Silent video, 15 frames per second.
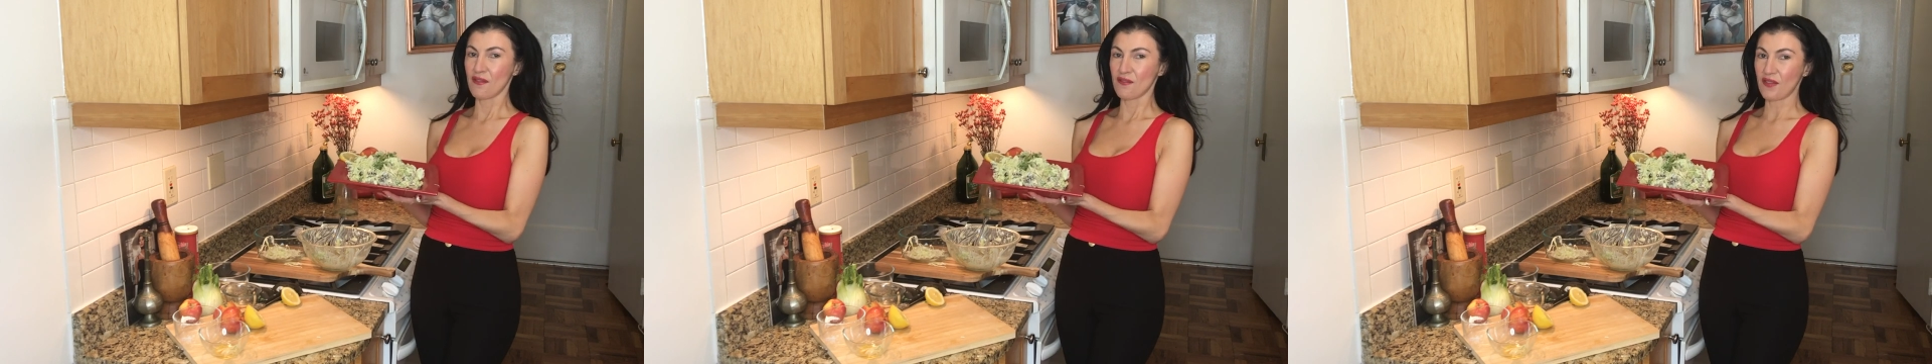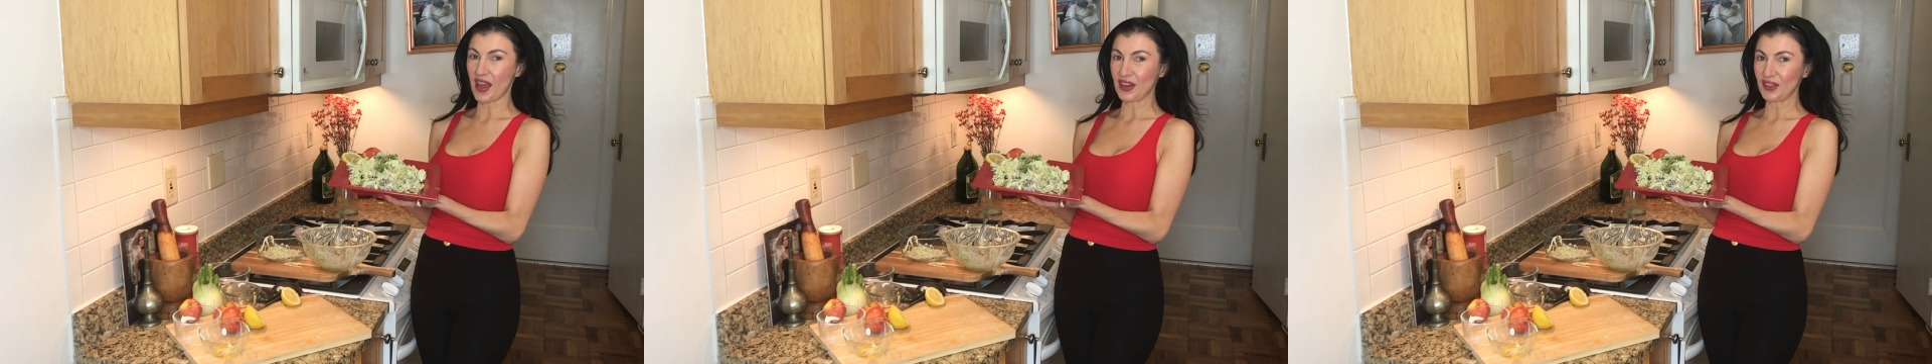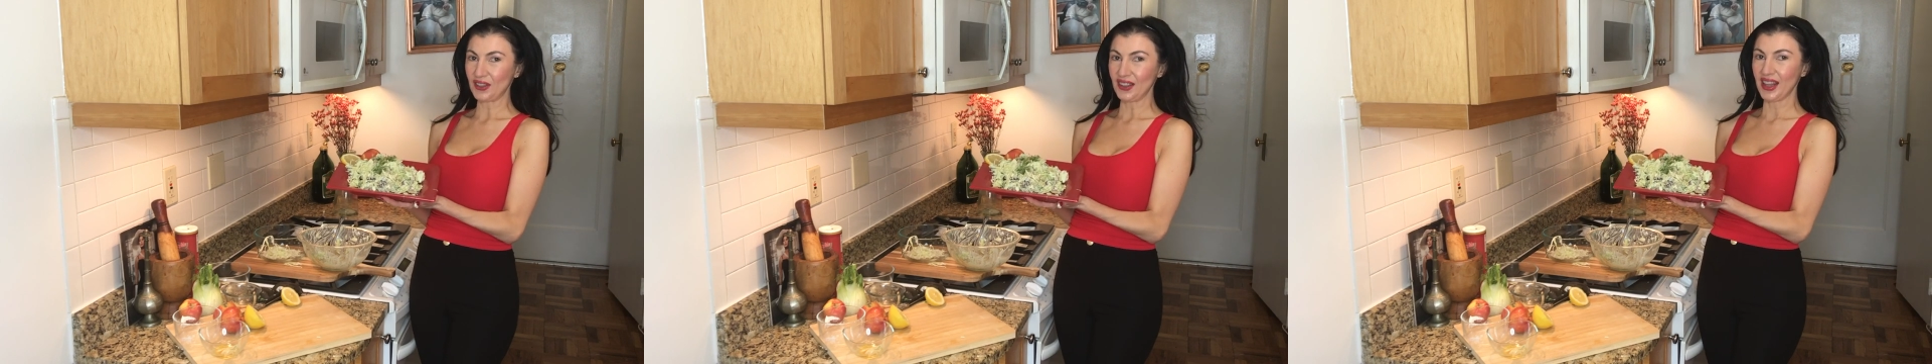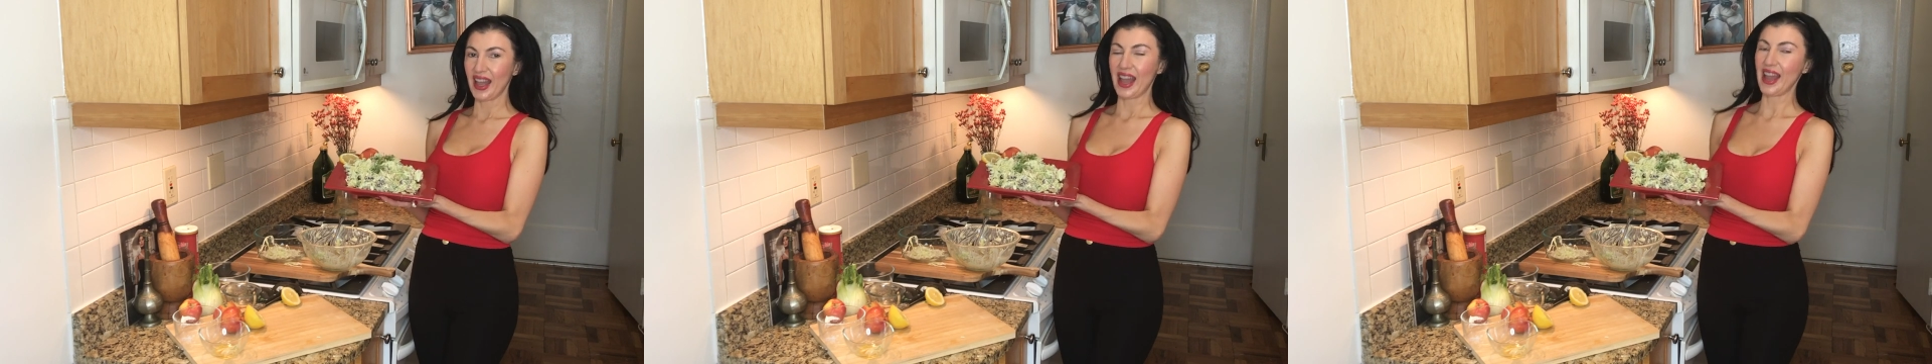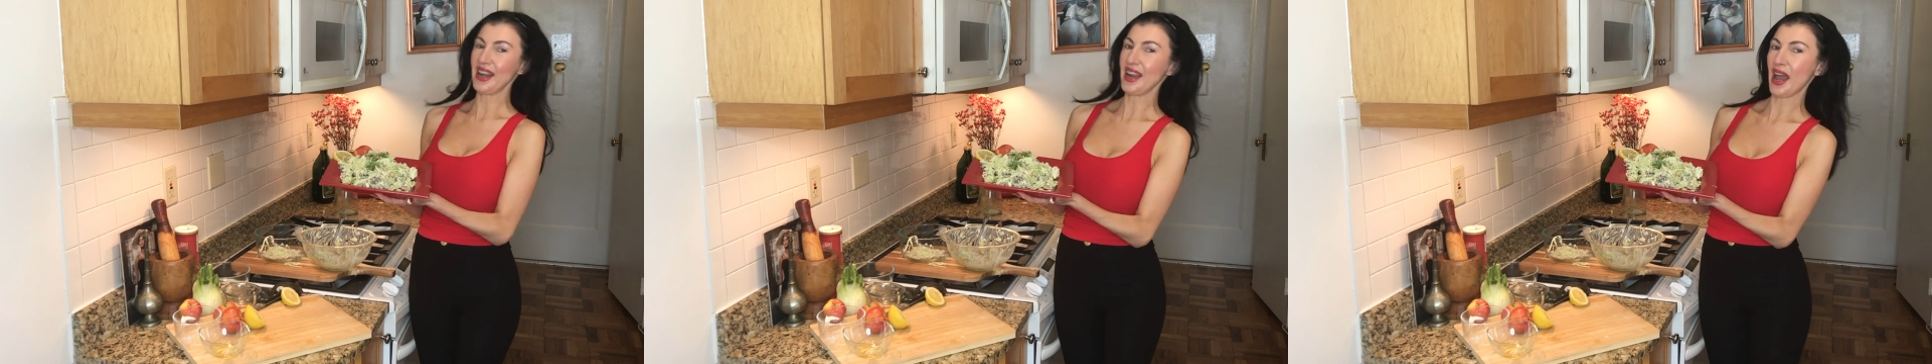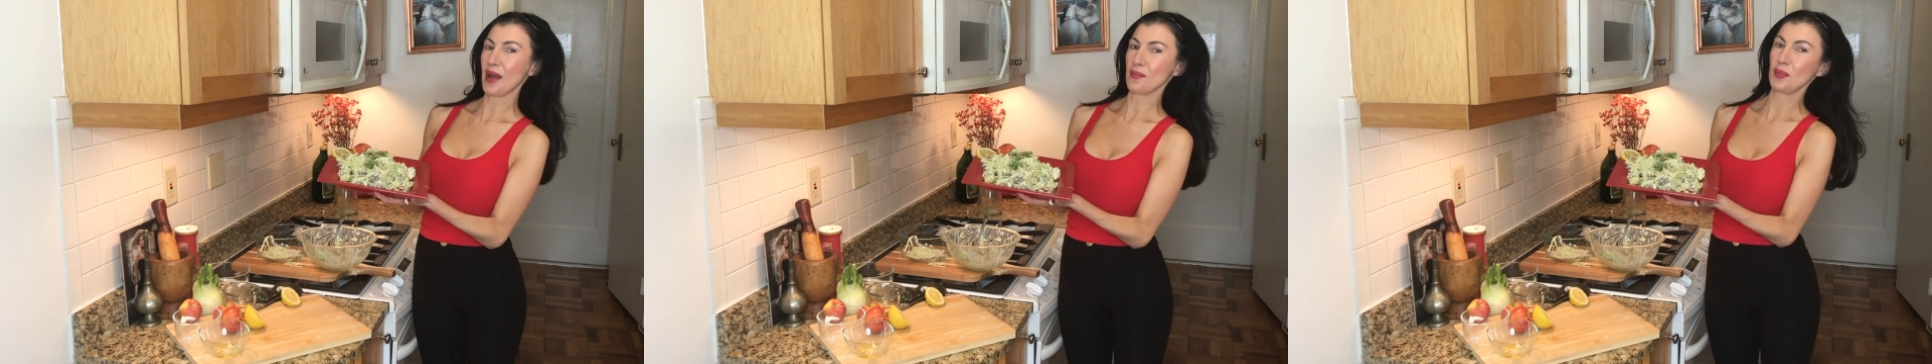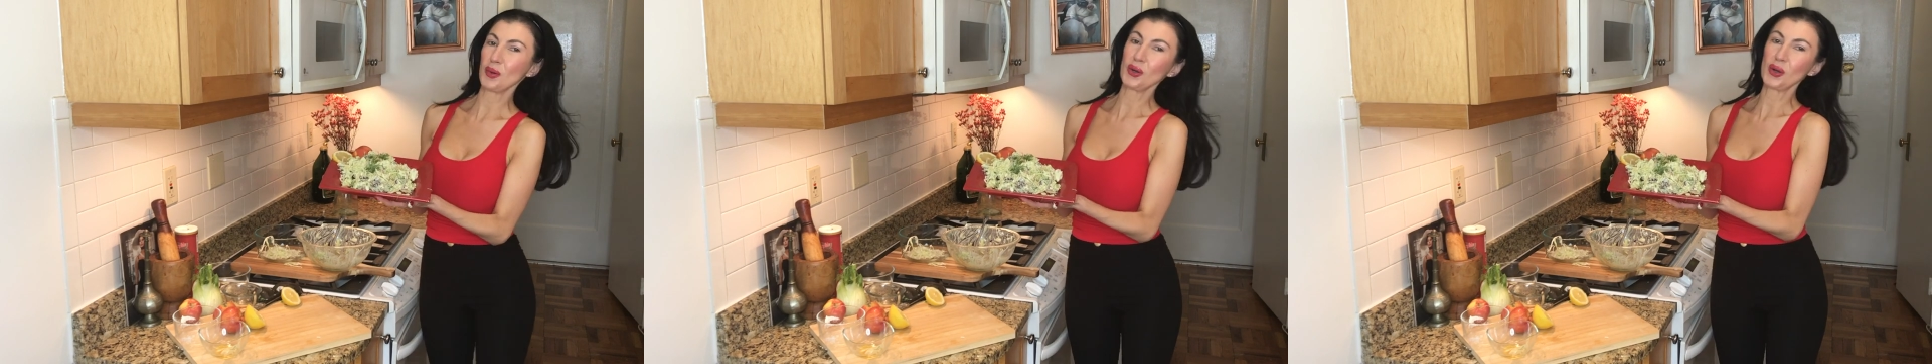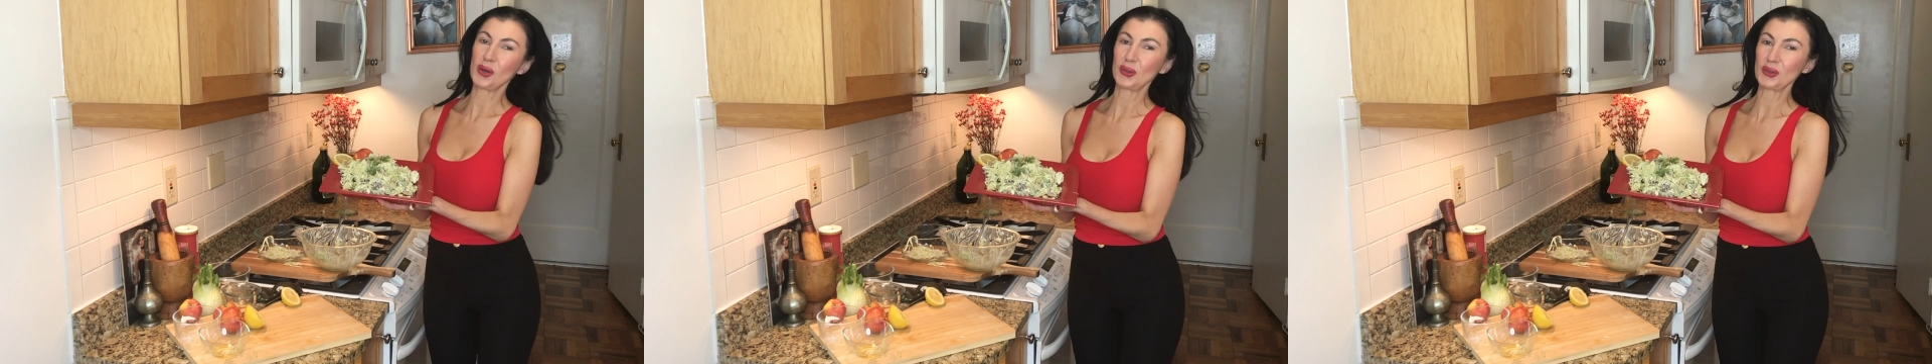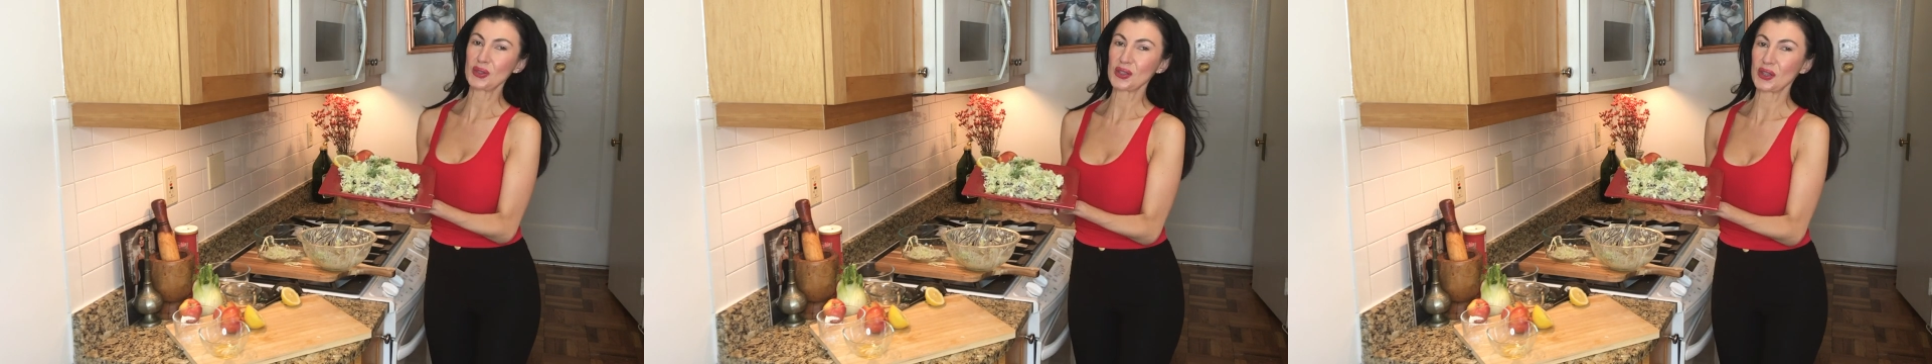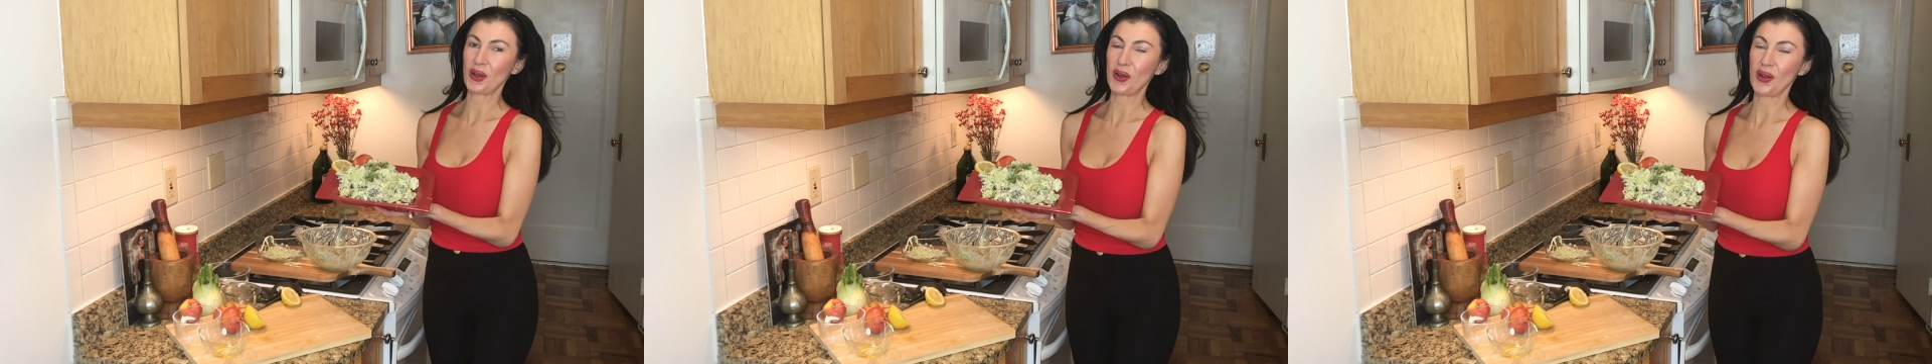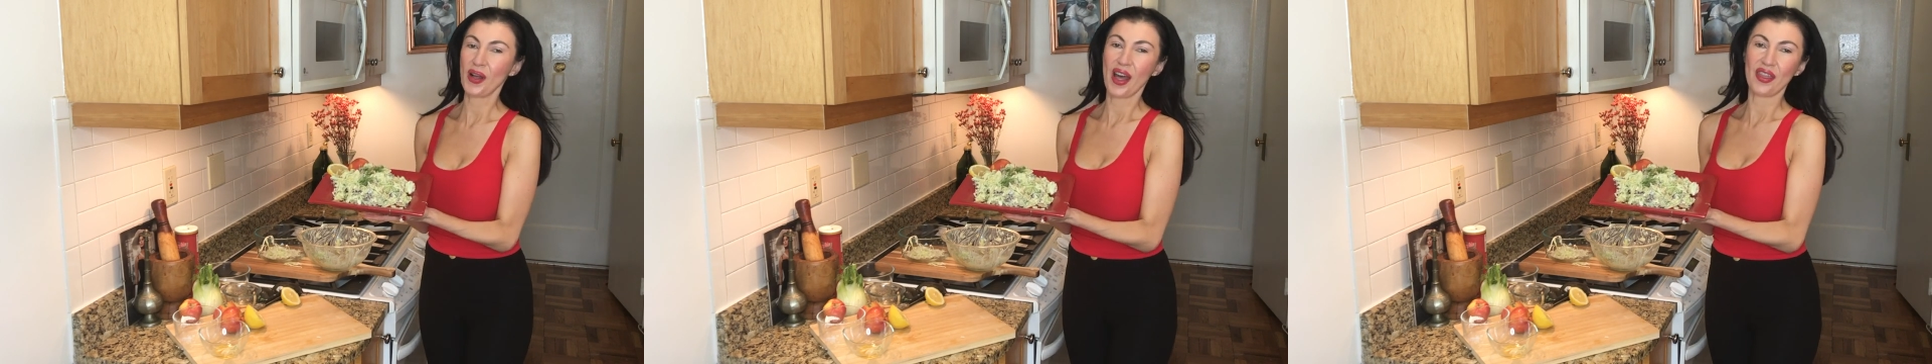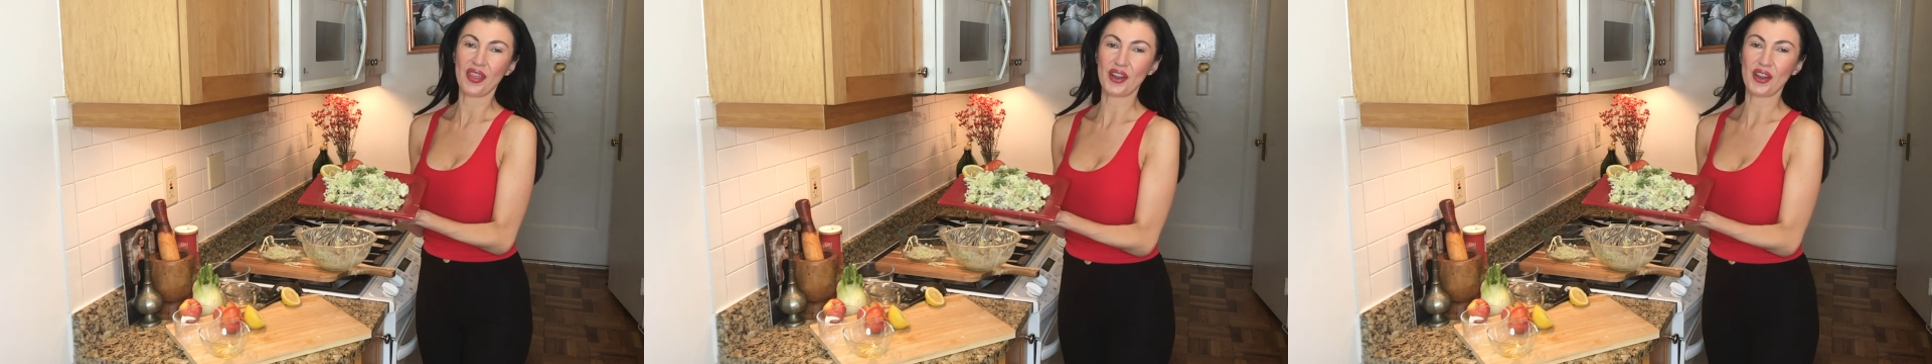fennel and apple coleslaw